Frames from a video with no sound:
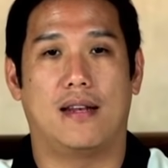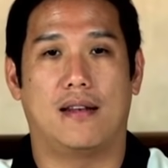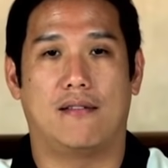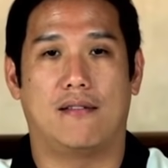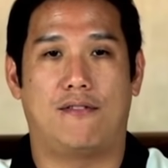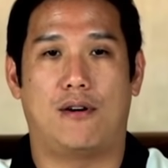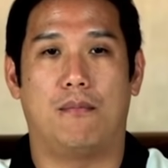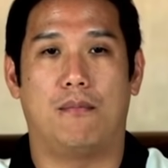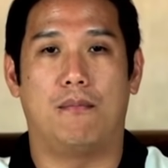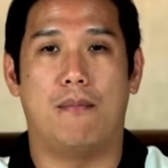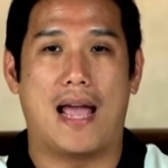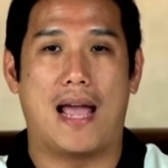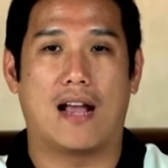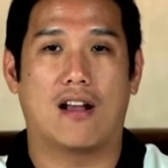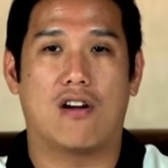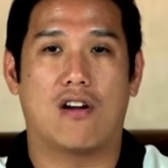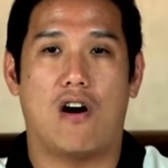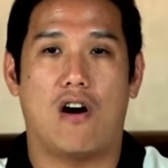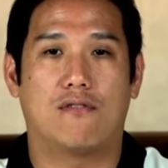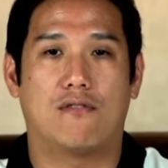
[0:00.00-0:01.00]
from
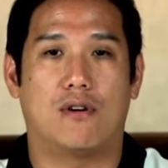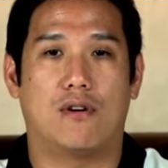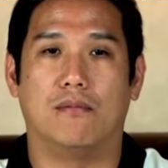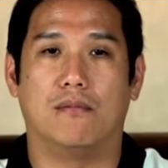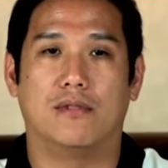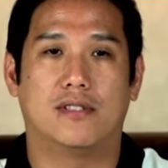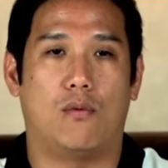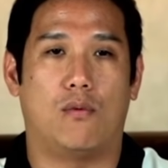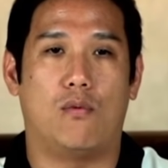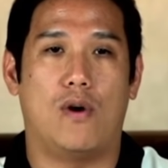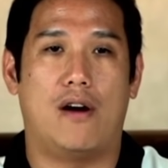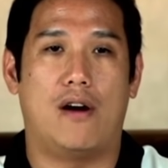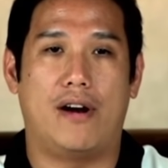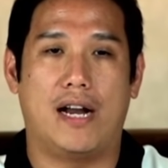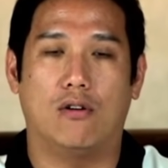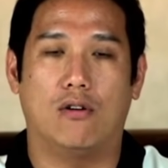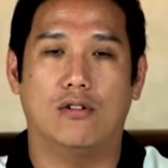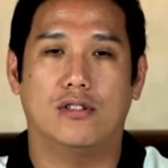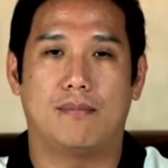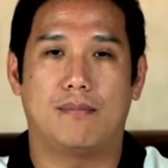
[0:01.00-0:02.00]
Bangkok, from somewhere
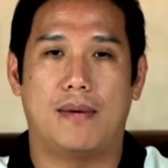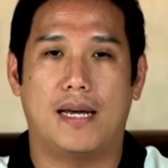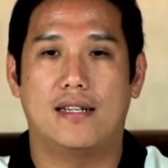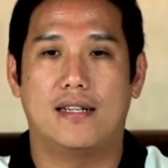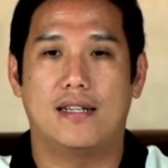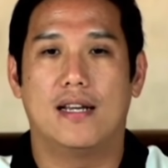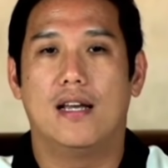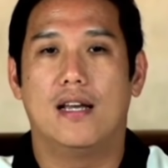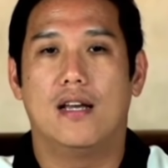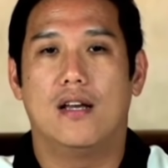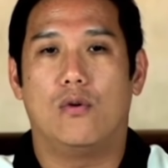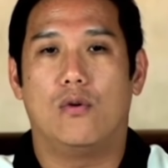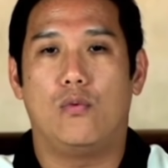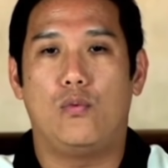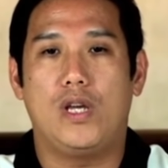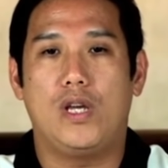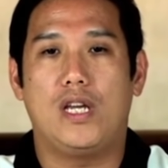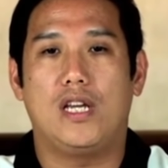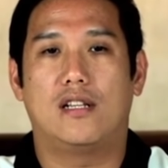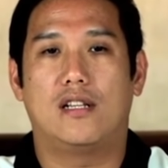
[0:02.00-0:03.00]
else, but
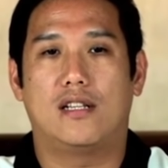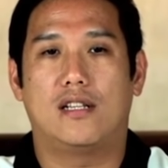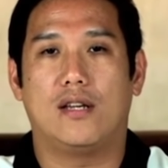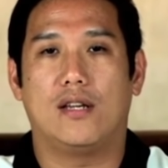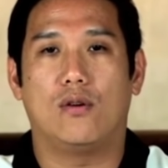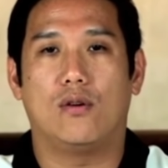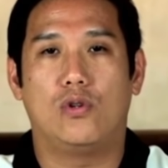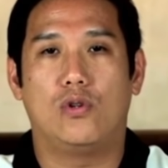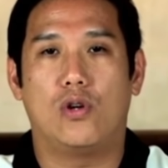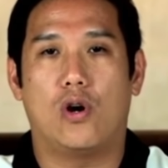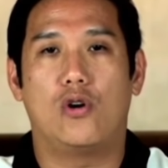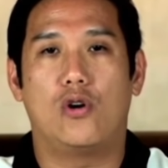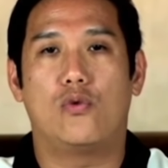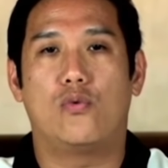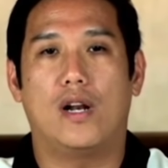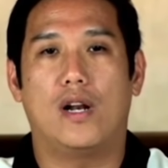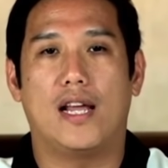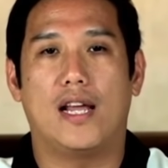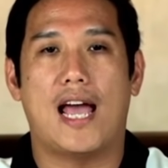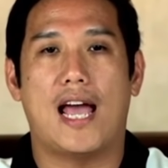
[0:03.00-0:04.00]
we still don't
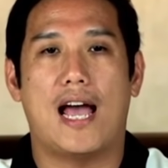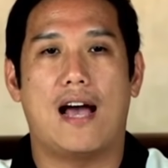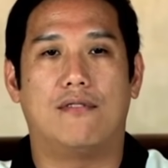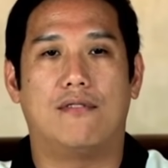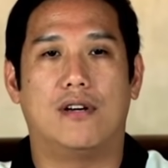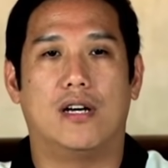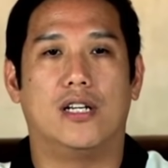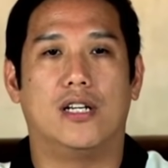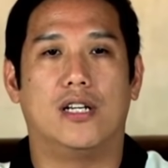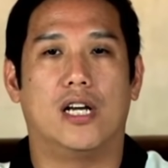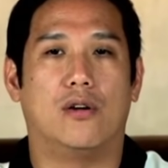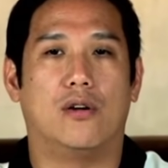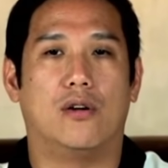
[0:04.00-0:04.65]
really have the